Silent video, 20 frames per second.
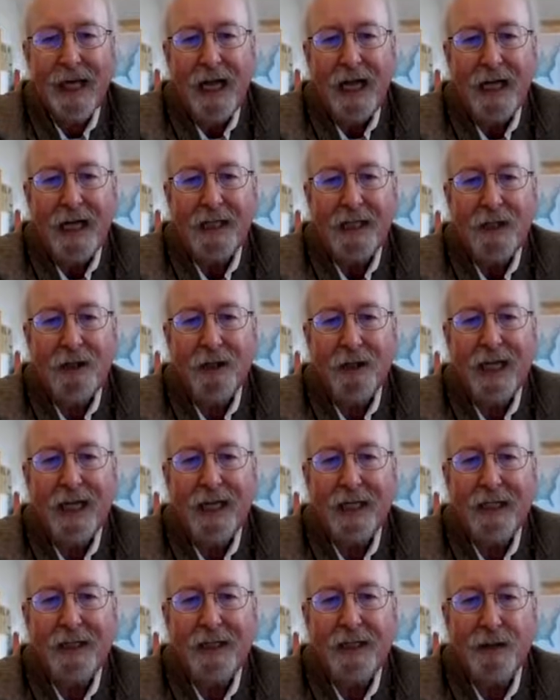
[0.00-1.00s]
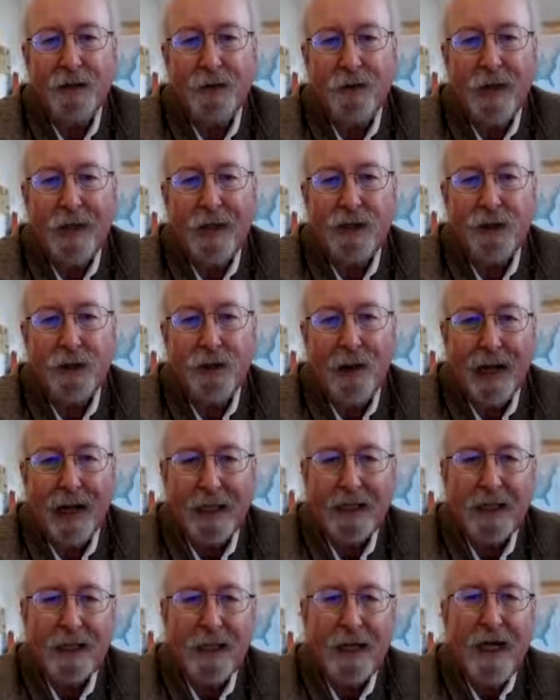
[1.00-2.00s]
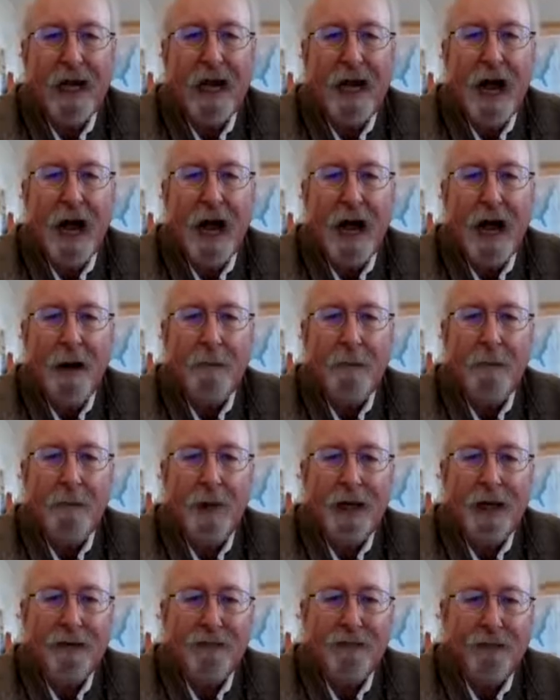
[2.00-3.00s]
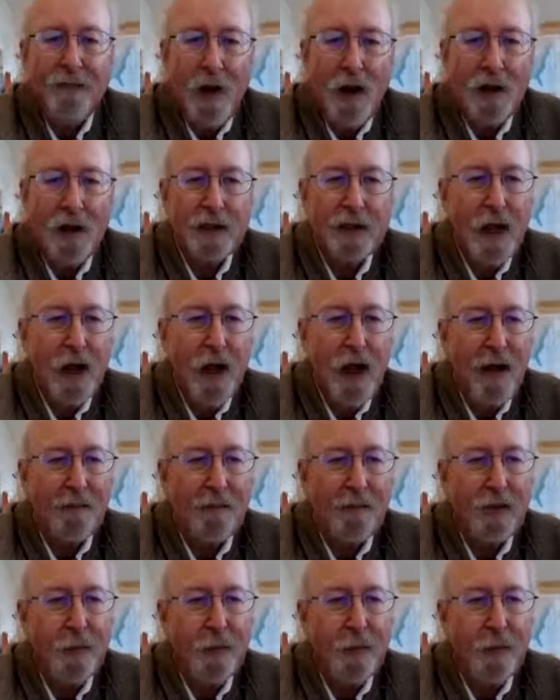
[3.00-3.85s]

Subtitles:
until it gets to the ridge crest, but it falls off.